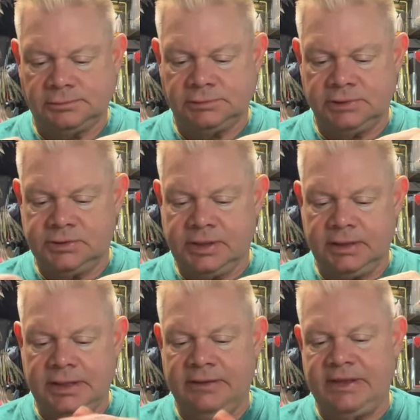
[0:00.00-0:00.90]
So it's
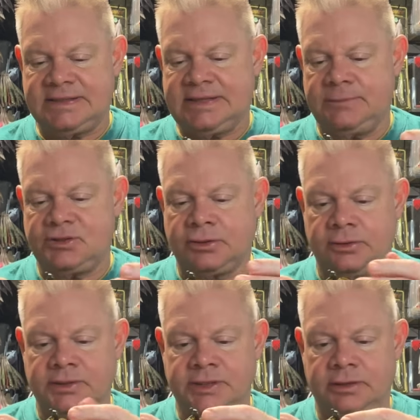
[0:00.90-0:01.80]
got kind of that same
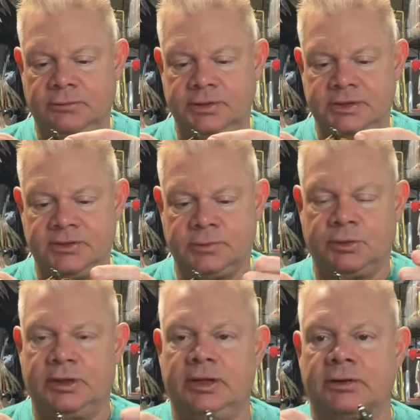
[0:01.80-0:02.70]
skirt as the other ones. They just
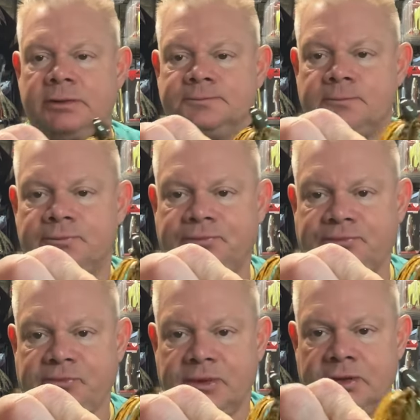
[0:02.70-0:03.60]
put another
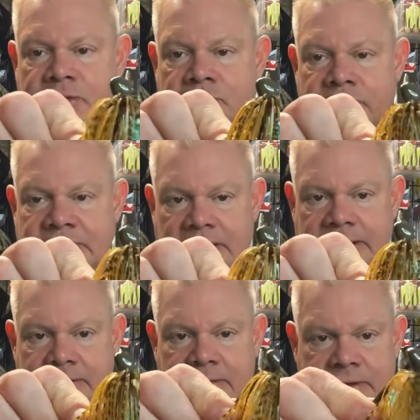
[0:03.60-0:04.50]
green
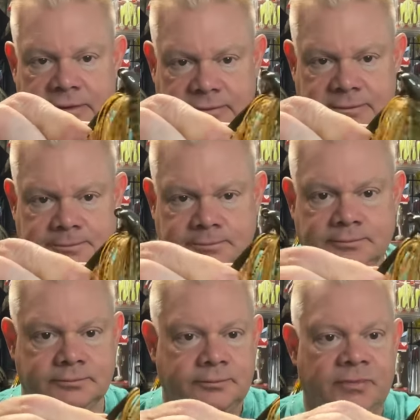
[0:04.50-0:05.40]
layer in there of
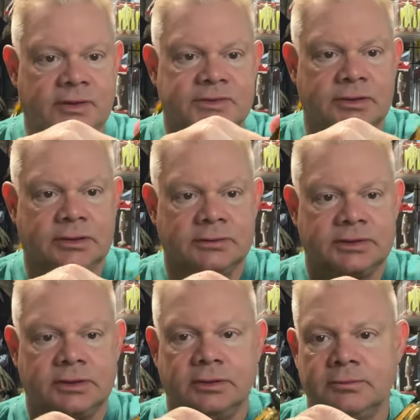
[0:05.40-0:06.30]
silicone
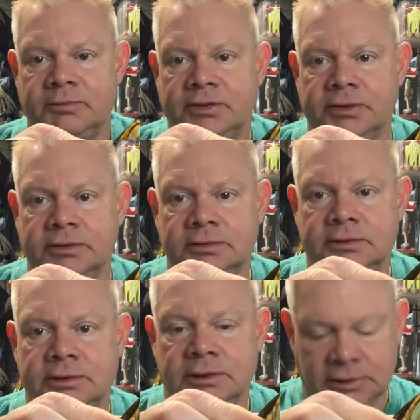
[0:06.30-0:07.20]
skirt material.
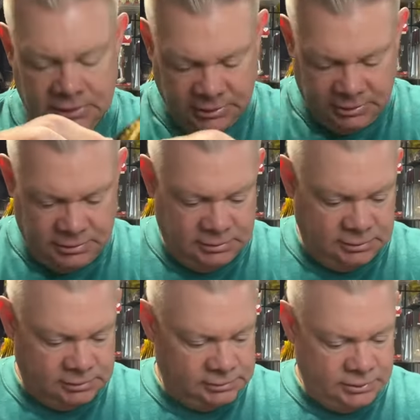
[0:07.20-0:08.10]

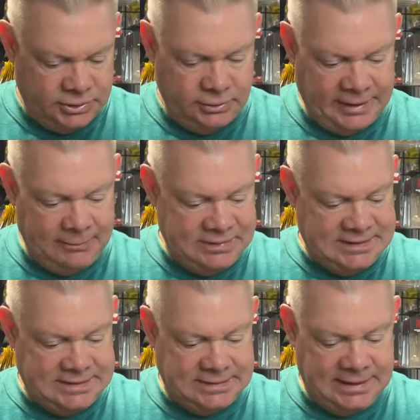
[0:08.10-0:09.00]
So
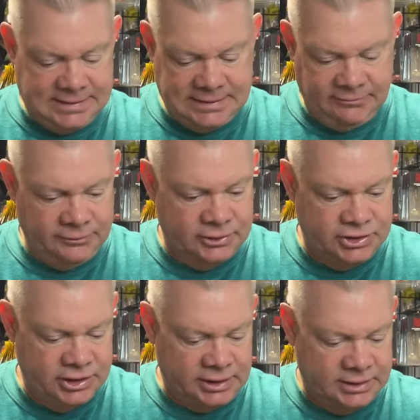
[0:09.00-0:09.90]
that's it for the
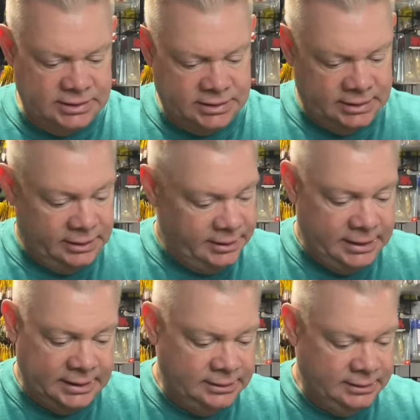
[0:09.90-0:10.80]
jigs. And
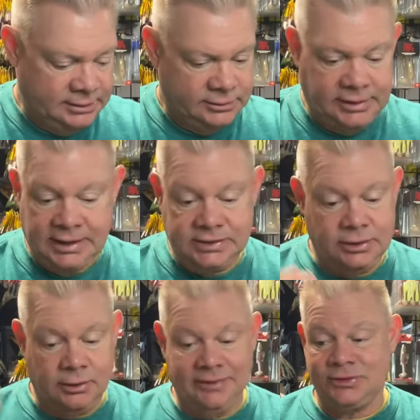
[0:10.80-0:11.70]
then you guys
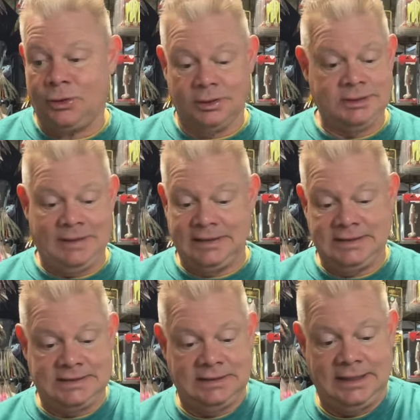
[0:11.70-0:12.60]
know I've talked about
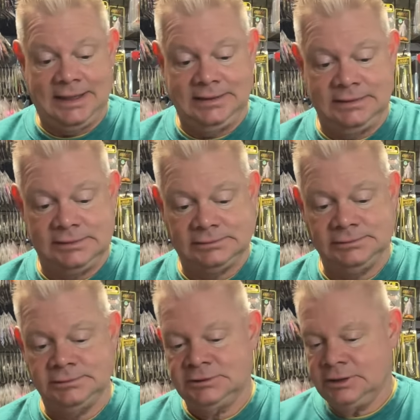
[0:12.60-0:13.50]
these a lot.
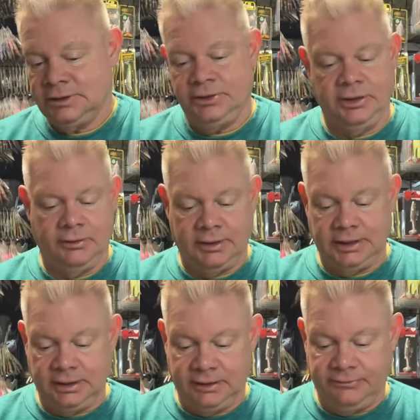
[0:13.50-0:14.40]
You know I
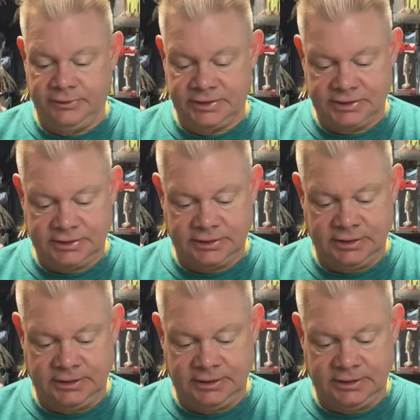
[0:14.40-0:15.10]
love this